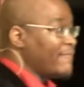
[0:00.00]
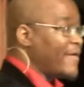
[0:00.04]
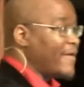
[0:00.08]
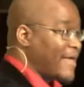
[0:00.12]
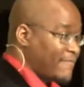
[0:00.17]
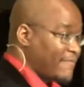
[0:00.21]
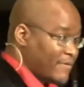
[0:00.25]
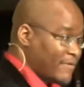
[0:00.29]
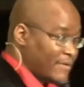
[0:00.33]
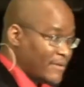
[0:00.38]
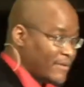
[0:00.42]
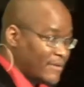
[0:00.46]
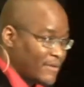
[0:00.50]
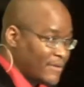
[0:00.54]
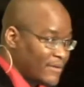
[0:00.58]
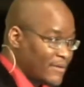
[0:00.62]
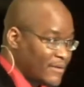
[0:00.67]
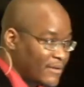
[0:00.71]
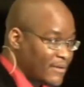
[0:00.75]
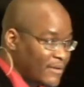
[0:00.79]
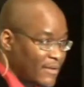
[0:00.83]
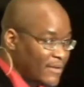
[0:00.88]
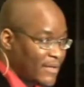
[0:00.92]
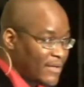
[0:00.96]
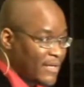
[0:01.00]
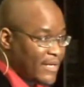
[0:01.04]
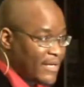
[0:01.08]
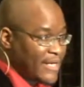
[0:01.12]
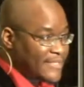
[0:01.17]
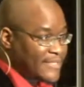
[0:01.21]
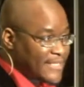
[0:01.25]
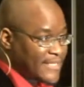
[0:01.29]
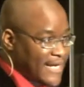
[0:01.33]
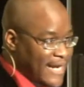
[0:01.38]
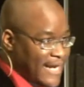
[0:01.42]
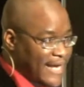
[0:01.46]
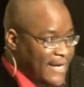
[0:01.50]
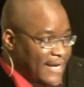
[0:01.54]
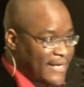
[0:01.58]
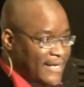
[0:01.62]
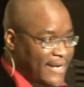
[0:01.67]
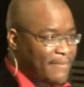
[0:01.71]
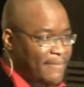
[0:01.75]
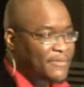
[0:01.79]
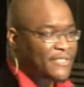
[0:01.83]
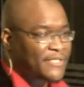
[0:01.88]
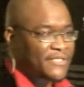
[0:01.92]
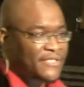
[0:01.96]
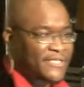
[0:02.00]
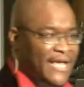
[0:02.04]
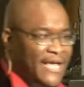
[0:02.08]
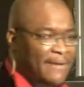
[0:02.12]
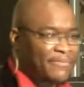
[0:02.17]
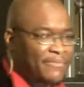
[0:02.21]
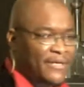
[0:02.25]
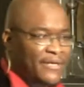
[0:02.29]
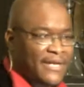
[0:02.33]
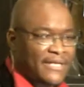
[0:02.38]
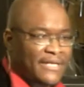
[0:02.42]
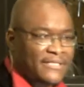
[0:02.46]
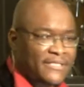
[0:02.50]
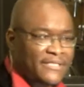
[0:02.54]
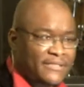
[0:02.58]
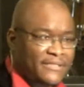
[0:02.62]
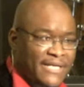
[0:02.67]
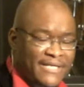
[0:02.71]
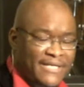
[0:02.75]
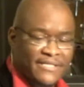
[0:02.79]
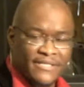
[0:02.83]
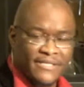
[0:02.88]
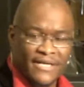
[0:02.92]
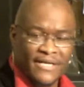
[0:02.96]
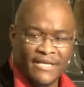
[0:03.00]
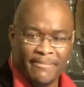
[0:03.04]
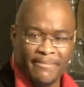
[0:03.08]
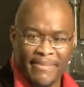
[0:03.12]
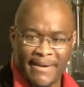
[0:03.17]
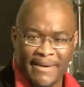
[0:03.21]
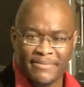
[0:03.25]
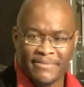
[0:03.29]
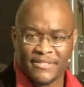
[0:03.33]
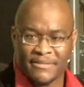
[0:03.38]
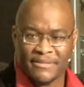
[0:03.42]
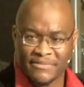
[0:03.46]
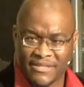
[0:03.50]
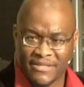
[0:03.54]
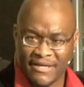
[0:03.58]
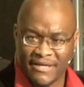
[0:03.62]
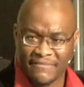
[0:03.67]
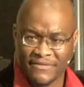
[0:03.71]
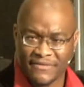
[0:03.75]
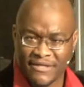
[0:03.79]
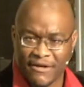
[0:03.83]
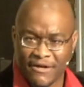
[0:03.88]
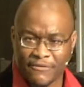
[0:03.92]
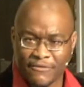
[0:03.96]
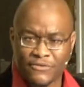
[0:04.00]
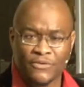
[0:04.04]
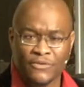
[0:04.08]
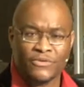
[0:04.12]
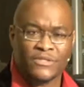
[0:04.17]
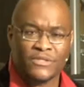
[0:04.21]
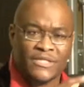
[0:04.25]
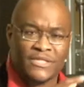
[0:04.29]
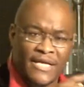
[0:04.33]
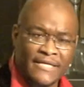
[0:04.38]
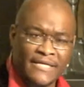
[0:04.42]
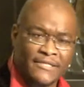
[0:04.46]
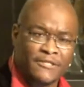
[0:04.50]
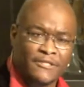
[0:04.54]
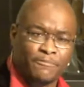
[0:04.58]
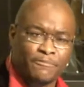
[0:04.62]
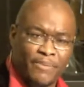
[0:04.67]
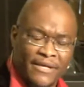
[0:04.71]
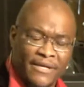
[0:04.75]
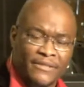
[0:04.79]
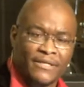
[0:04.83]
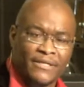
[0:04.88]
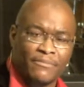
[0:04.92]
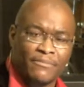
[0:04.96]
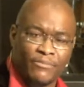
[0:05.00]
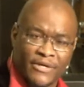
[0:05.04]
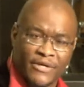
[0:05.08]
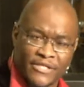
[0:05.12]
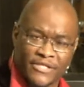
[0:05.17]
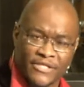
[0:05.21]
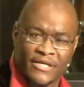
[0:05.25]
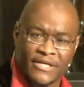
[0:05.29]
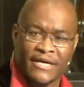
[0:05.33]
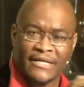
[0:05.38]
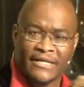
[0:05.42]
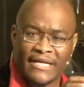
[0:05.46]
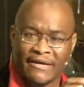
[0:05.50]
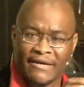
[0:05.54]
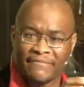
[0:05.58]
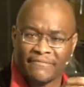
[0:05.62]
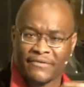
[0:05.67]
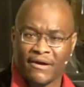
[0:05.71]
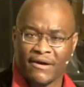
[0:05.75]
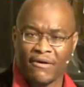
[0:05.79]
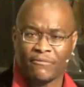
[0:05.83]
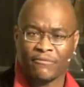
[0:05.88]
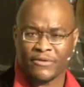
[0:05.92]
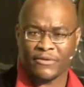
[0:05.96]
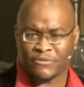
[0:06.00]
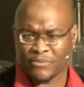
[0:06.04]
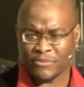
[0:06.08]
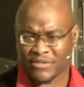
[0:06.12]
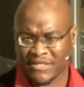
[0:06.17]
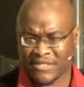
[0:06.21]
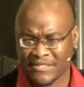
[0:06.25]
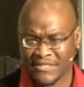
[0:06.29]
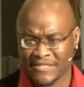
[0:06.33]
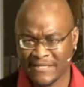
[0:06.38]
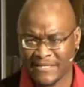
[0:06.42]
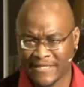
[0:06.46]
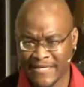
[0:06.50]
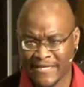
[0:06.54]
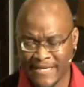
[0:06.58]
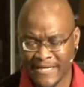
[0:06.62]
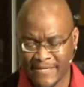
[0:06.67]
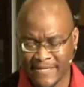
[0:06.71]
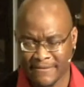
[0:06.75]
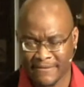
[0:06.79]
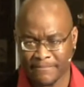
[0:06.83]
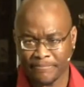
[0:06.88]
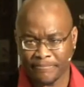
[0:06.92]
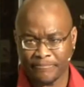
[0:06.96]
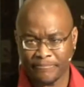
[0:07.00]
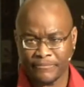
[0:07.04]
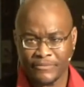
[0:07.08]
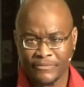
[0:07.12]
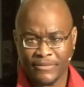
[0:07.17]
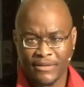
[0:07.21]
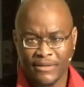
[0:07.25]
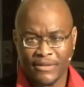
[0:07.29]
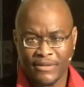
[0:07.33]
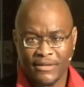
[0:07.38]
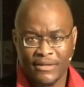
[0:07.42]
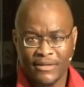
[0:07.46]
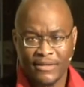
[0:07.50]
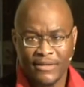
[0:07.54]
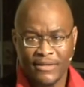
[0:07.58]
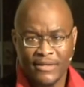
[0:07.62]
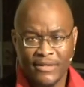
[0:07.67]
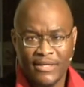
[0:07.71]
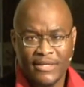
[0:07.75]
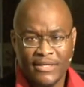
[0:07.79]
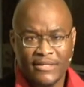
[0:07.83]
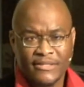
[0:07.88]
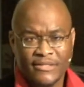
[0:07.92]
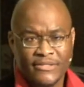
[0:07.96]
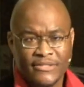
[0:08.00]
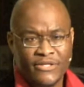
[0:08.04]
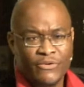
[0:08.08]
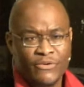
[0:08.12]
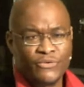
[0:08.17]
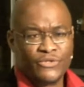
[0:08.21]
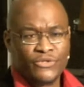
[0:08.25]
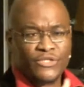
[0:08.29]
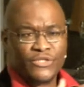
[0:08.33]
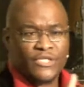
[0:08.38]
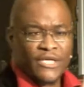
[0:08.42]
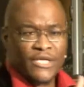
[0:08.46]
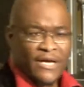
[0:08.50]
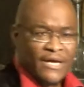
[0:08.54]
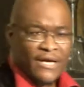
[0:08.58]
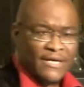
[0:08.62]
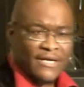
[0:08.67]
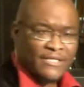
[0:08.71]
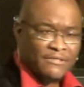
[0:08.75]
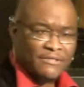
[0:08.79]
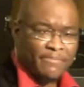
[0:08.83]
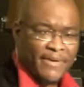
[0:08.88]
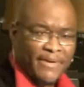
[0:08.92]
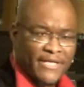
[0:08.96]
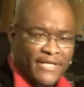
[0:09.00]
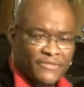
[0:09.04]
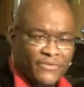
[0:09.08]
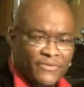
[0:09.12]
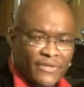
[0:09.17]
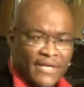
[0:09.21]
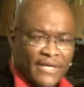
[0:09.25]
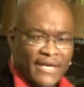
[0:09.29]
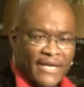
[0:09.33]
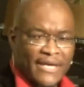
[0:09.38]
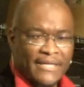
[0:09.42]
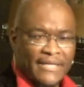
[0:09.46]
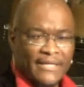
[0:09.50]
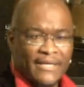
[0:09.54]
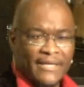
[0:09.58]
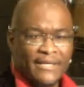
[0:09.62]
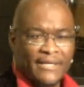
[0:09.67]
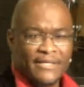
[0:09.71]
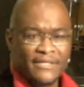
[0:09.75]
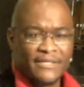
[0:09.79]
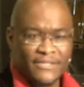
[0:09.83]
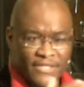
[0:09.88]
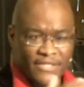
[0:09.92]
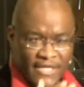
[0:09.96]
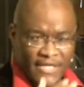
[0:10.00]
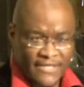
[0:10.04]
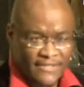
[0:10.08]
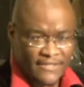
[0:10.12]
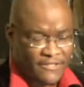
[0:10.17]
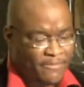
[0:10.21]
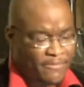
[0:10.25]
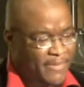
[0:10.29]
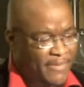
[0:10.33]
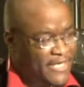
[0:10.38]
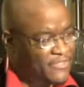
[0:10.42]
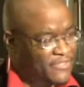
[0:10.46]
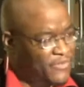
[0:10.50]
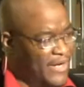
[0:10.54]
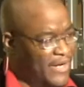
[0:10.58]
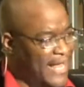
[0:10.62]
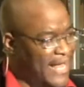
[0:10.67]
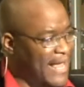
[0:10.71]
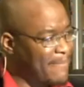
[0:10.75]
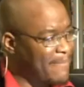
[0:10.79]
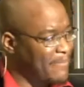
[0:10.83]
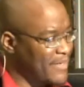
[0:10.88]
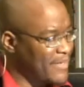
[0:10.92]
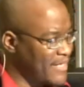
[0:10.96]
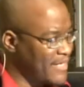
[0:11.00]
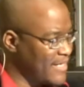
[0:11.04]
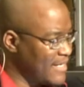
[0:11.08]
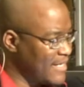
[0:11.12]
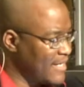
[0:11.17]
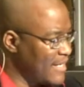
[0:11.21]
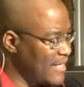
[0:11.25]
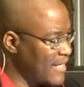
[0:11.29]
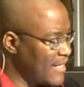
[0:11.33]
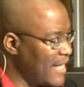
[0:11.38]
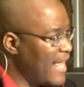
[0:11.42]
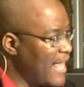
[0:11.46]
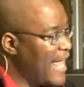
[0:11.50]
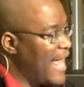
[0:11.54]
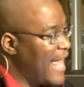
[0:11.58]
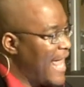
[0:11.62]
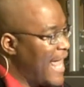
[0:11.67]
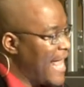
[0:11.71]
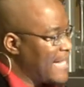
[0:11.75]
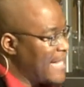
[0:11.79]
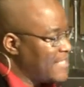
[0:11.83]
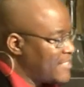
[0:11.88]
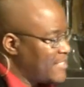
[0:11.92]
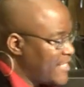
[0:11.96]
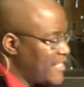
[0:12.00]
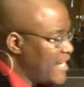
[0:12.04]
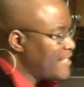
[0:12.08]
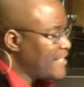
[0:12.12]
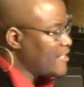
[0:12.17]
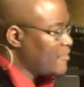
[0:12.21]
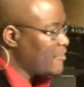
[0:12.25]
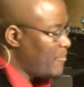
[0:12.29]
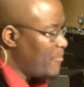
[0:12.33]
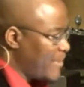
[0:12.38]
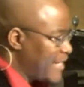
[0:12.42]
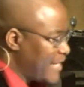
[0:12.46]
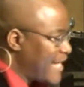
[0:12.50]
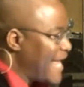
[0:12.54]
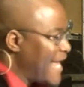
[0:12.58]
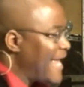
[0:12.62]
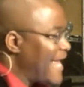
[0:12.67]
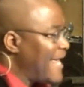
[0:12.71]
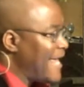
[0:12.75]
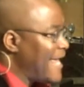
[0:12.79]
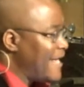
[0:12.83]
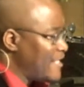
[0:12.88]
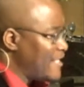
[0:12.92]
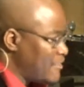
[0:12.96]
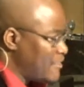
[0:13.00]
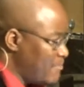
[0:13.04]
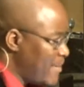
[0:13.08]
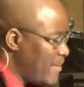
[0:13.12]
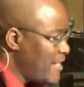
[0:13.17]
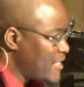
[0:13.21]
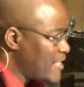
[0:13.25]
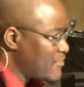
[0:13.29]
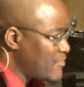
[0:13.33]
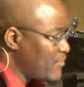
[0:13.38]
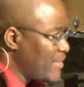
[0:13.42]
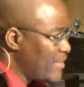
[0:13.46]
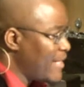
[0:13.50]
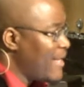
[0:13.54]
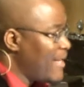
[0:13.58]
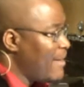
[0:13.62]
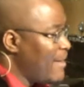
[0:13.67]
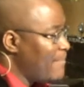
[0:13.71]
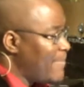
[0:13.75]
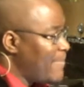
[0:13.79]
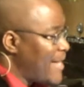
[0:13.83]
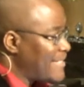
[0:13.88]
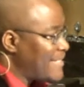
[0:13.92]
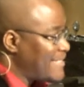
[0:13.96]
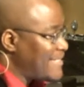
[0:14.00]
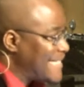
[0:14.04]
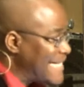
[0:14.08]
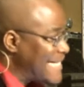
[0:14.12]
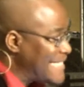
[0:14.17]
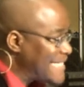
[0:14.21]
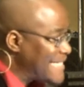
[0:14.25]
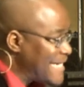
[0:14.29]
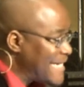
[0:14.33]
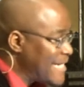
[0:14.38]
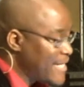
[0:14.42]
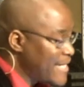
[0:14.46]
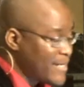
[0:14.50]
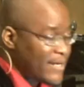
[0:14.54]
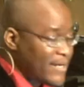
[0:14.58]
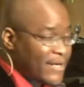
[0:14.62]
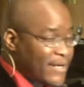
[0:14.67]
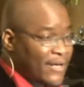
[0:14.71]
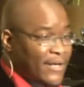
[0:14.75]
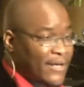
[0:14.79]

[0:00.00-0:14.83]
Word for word: of heaven is at hand. And that was the same thing that, that John the Baptist himself taught. So Jesus picked up where John left off, which was teaching the kingdom. So John's ministry ended, Jesus' ministry had begun, and Jesus began his ministry by teaching